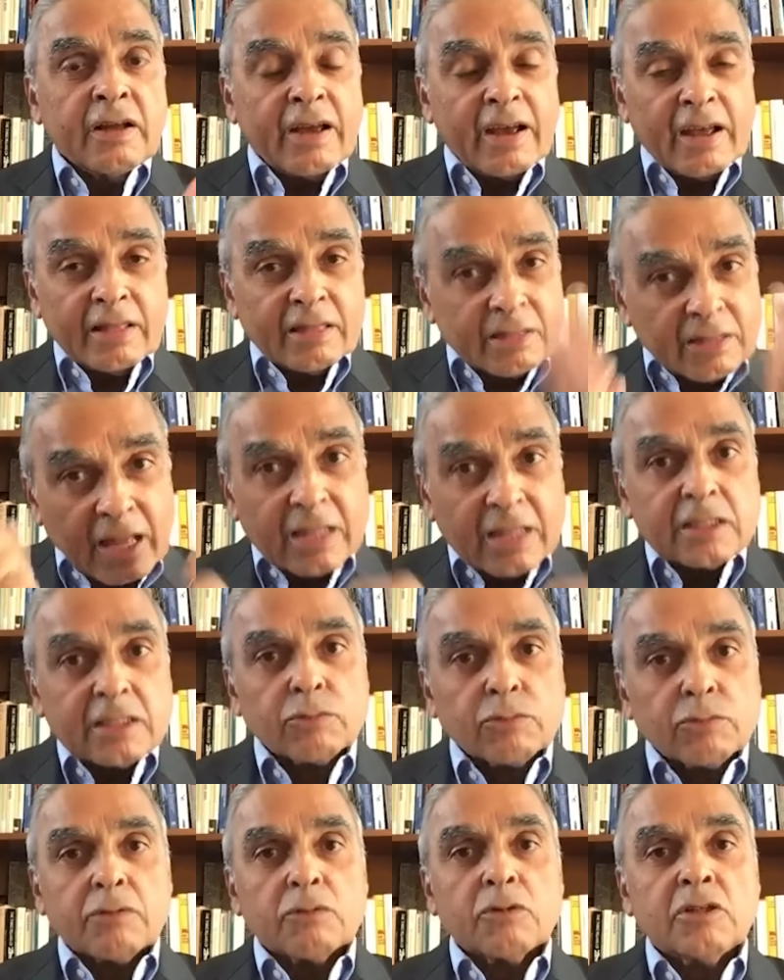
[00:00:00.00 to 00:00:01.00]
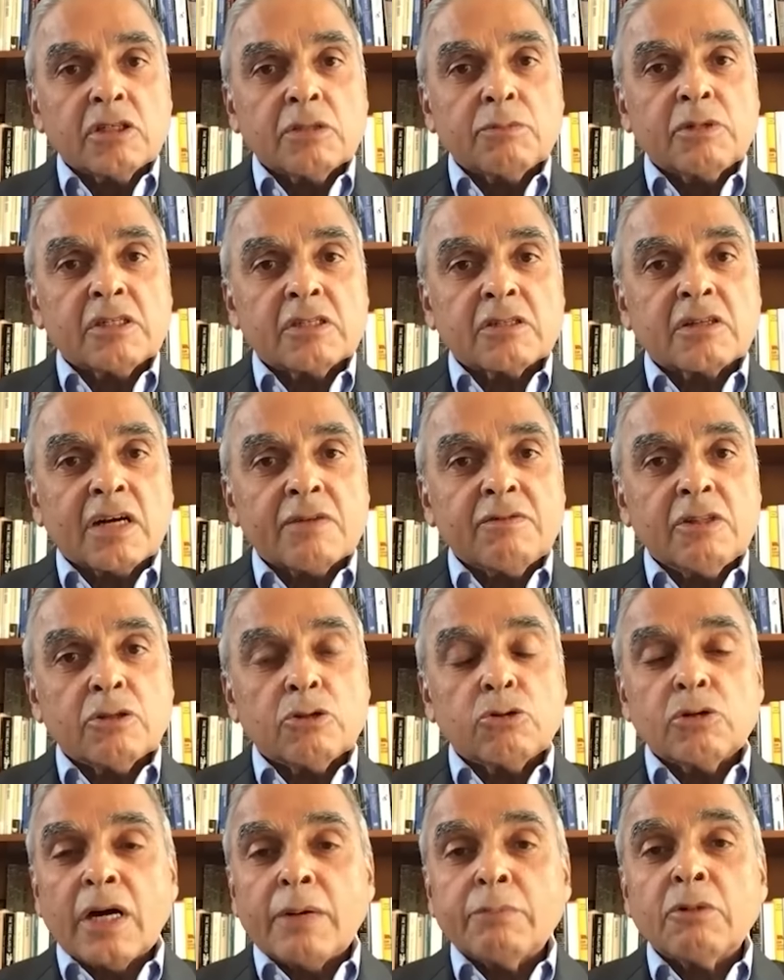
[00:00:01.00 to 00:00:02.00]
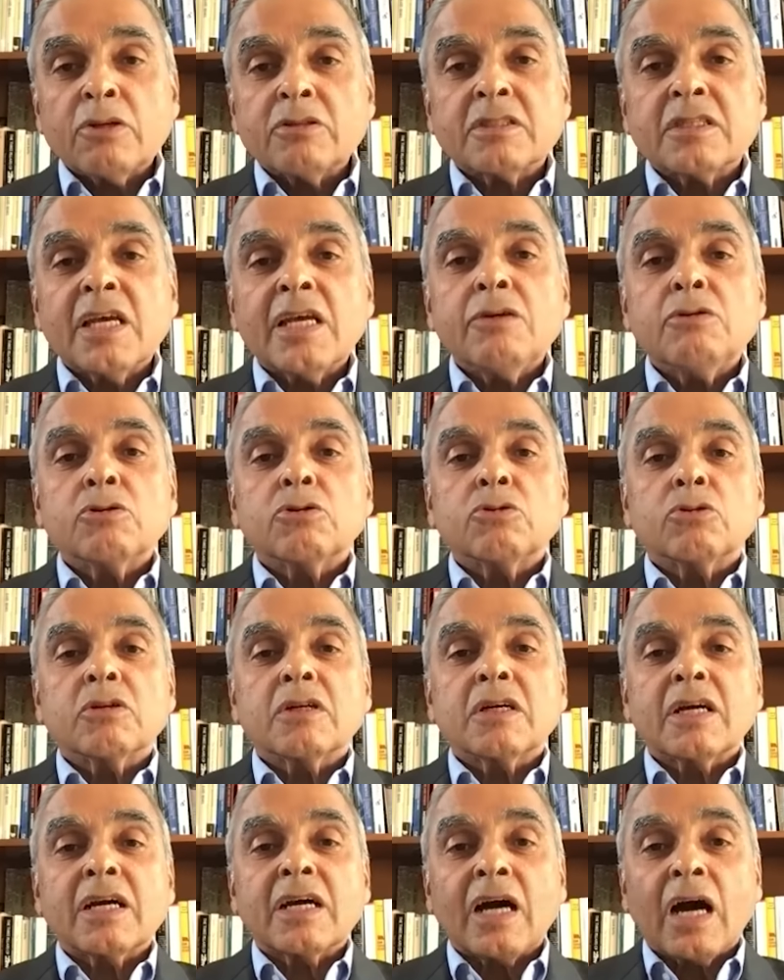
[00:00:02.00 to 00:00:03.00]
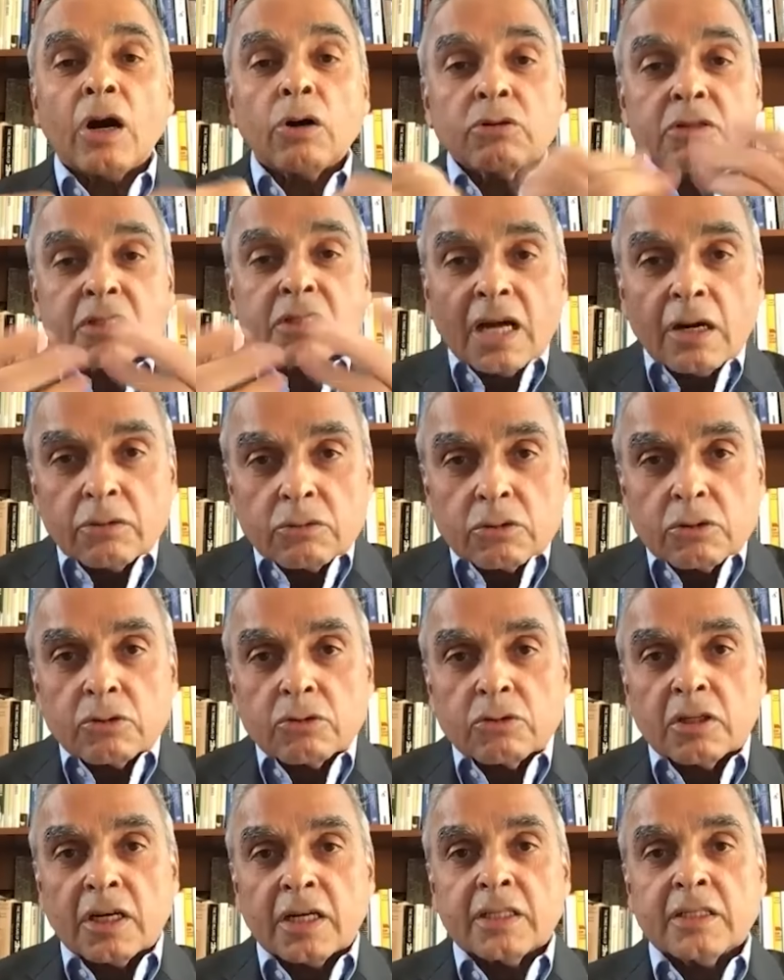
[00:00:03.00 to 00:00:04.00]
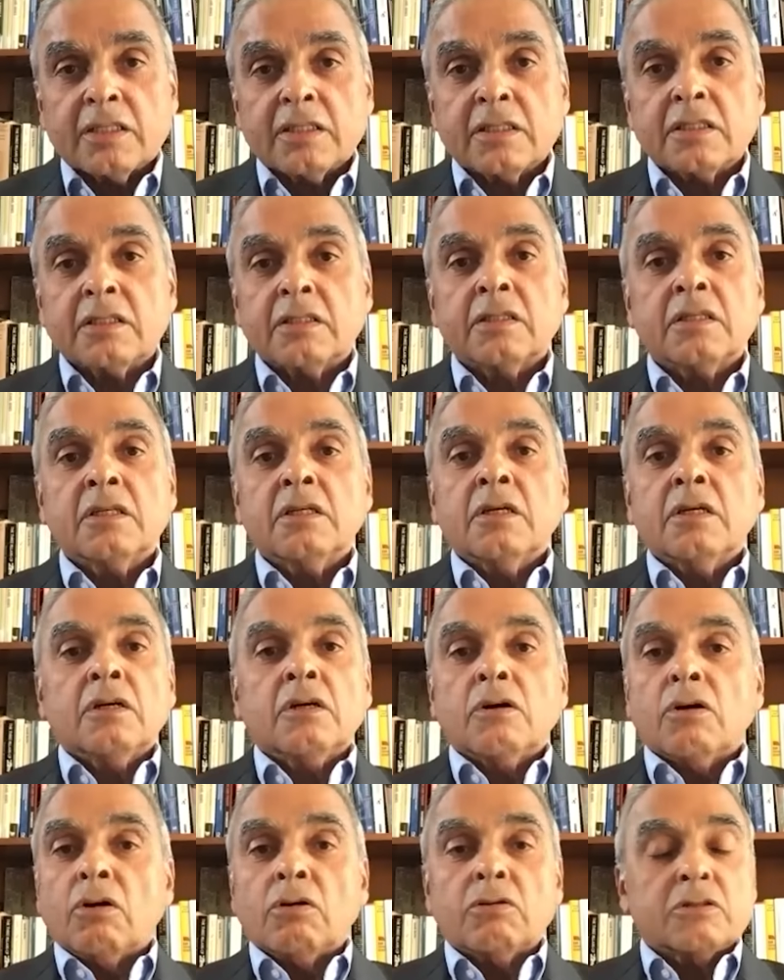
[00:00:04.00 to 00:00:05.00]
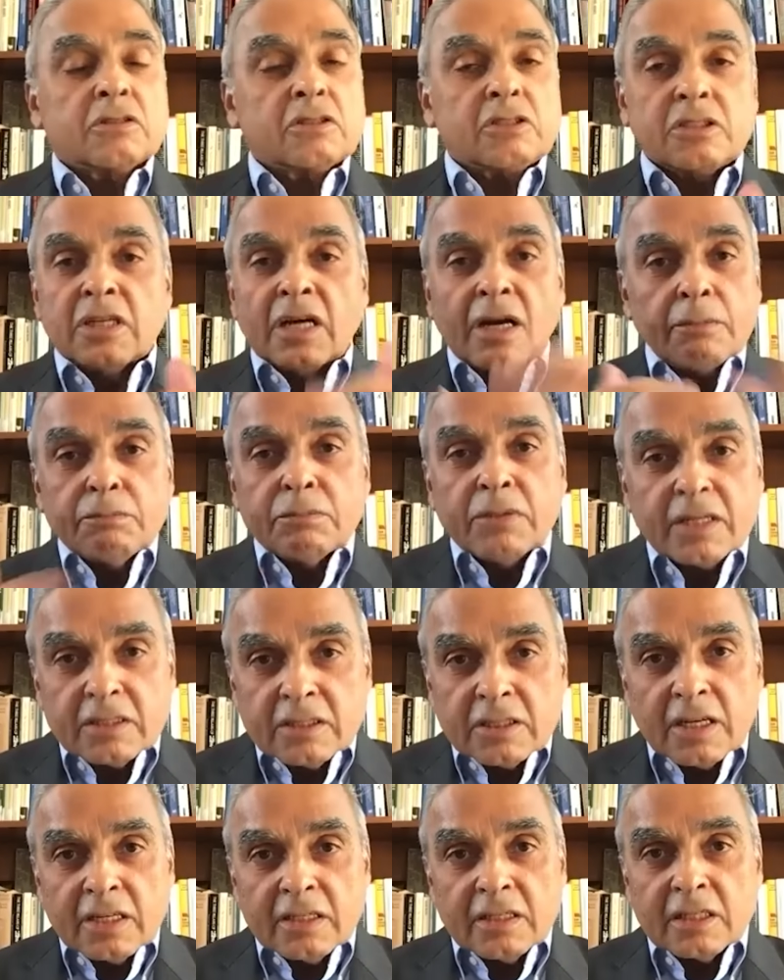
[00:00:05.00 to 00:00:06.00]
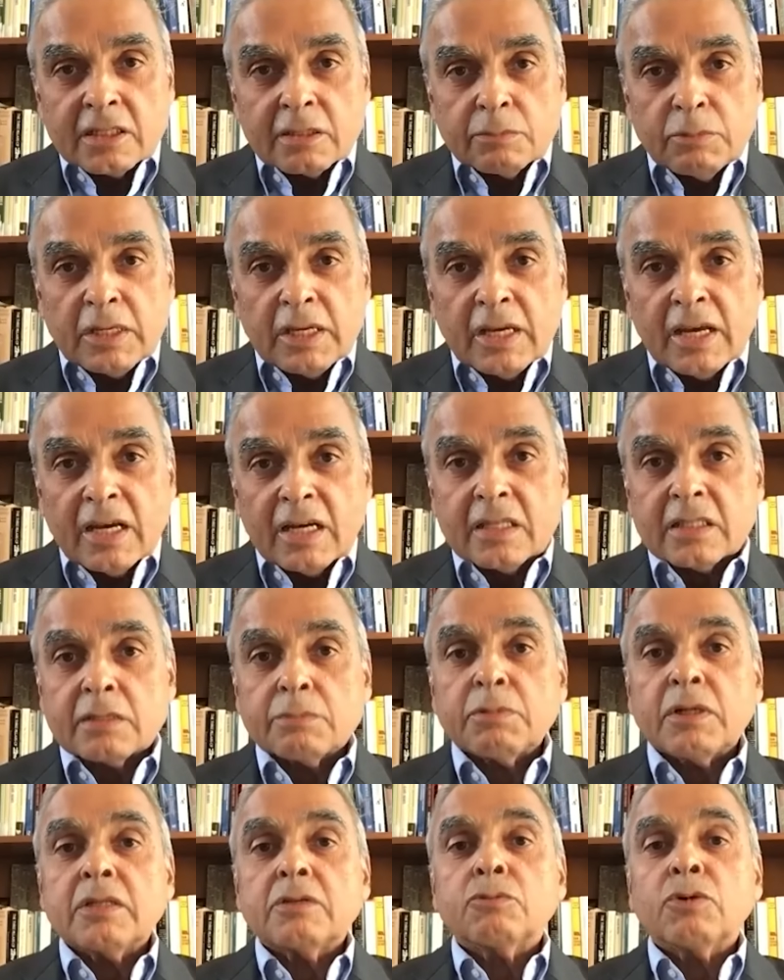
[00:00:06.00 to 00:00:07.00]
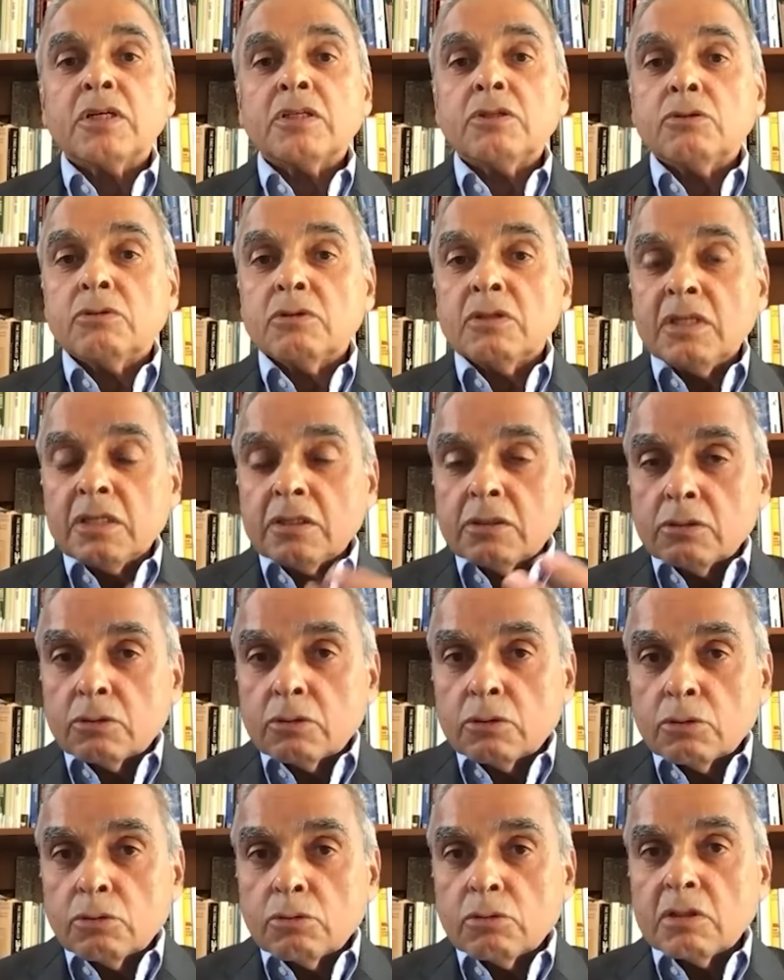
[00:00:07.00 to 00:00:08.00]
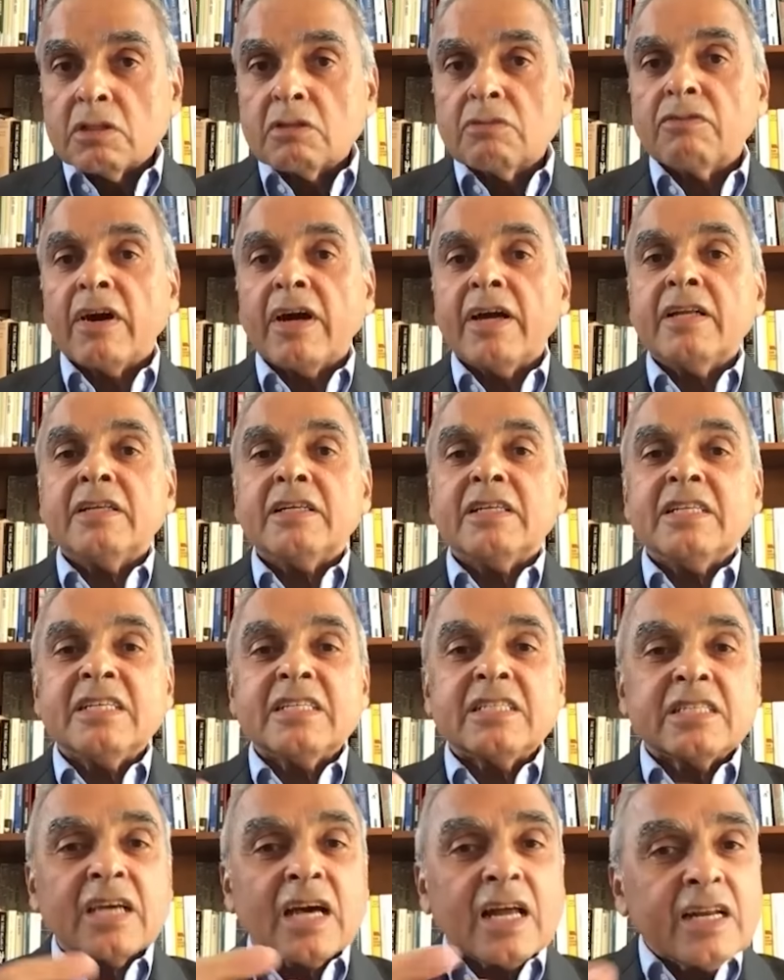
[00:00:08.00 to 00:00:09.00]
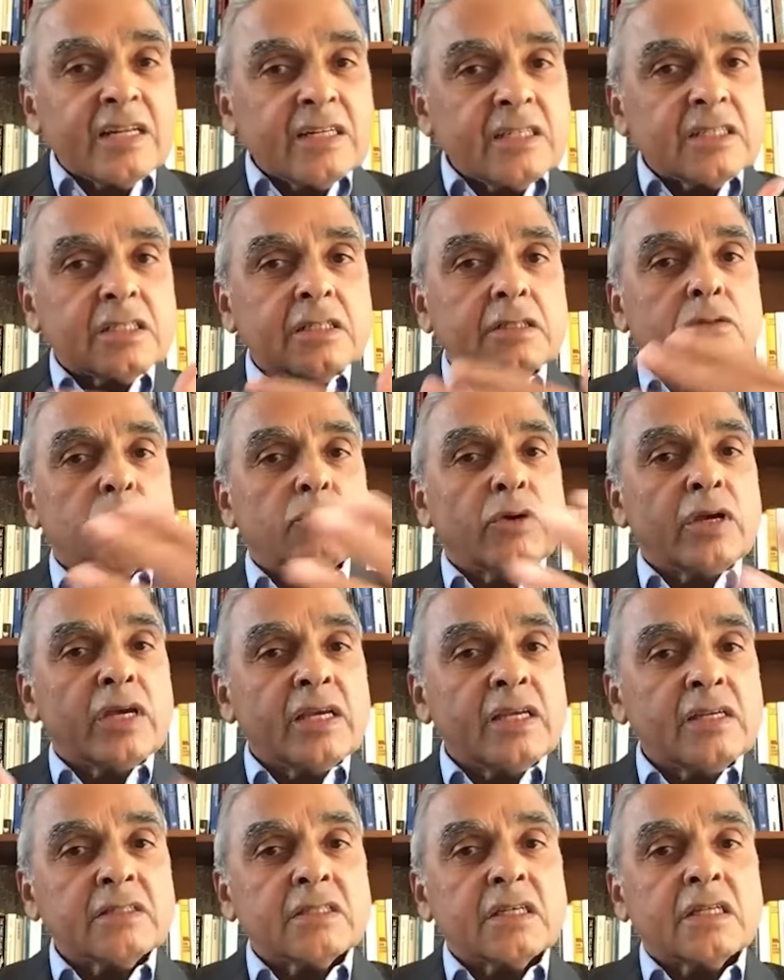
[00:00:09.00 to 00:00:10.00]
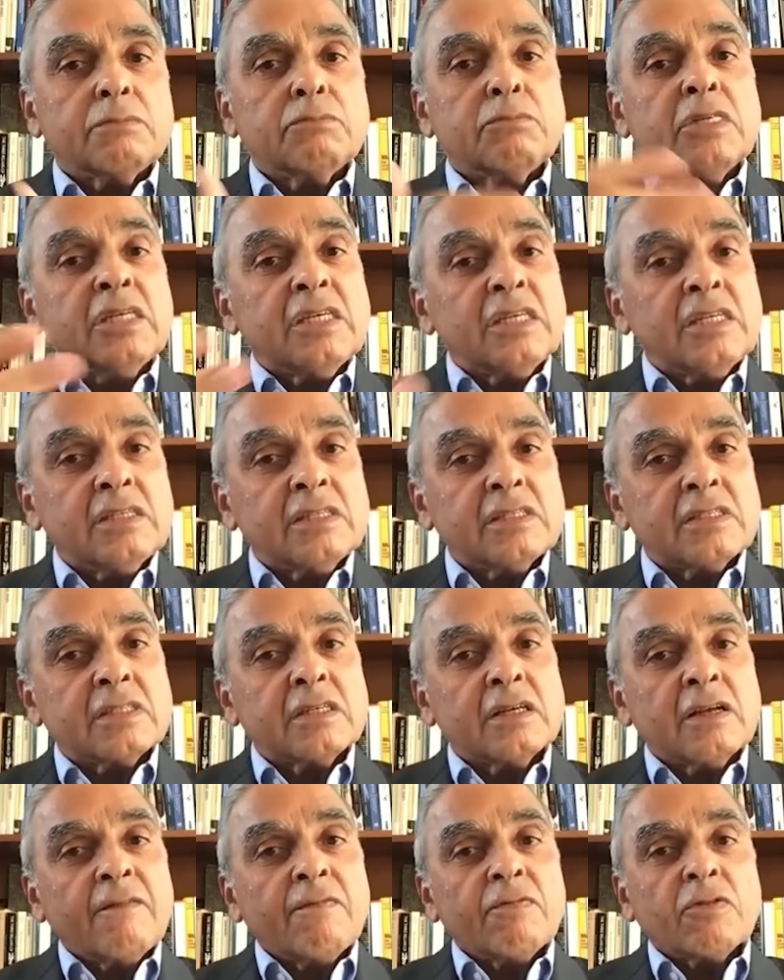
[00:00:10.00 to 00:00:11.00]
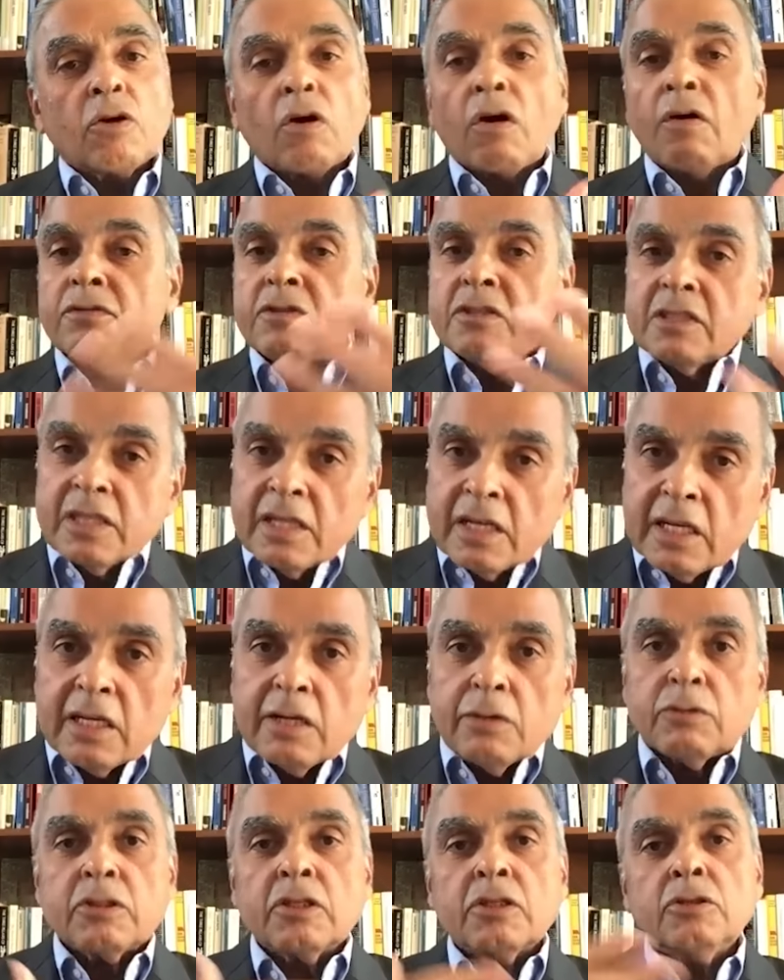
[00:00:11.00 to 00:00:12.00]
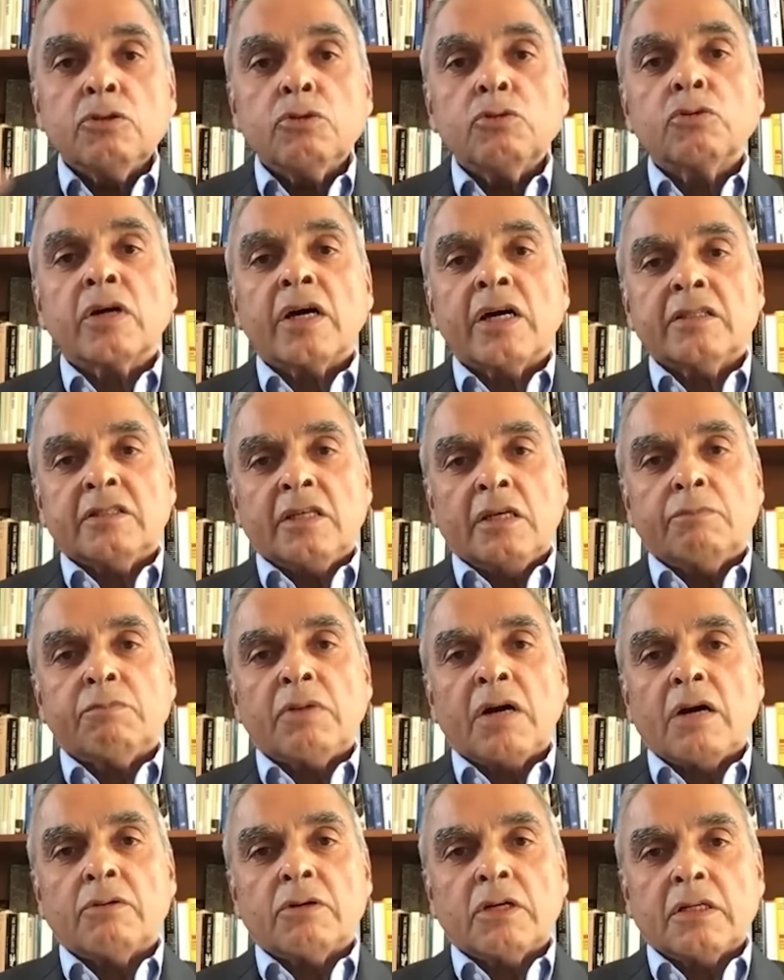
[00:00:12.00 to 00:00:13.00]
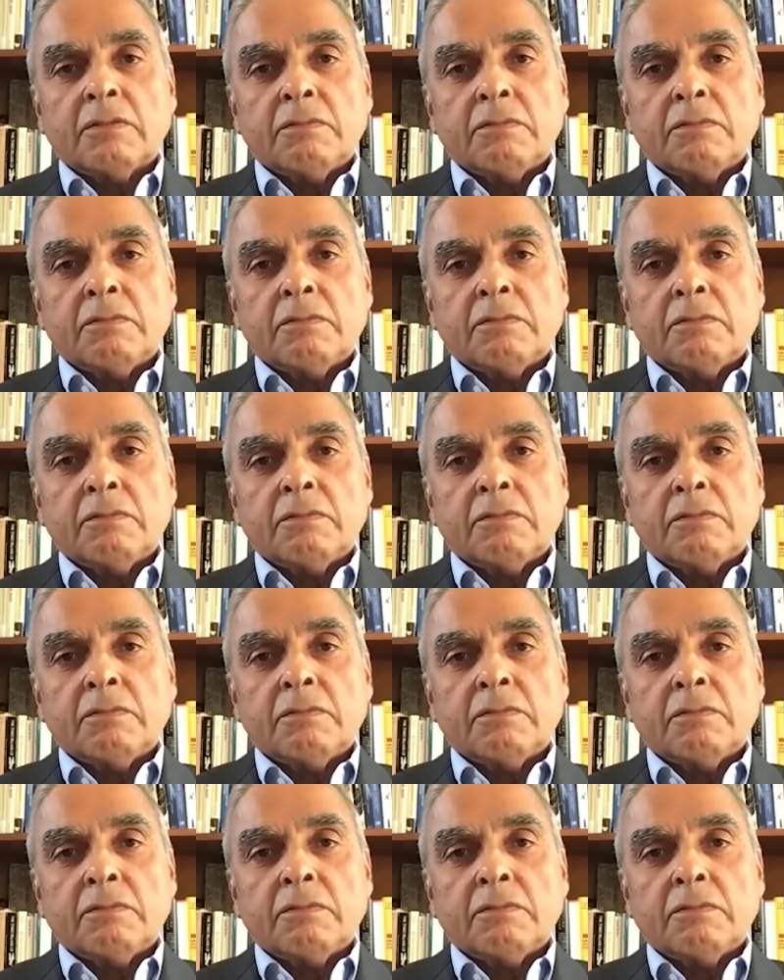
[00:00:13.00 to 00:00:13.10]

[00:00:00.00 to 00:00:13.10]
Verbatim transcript: And that's what we should be striving to do. I'm not saying you should kowtow to China or jump at China's behest, but what you need to do is find intelligent ways and means of dealing with the new rising power.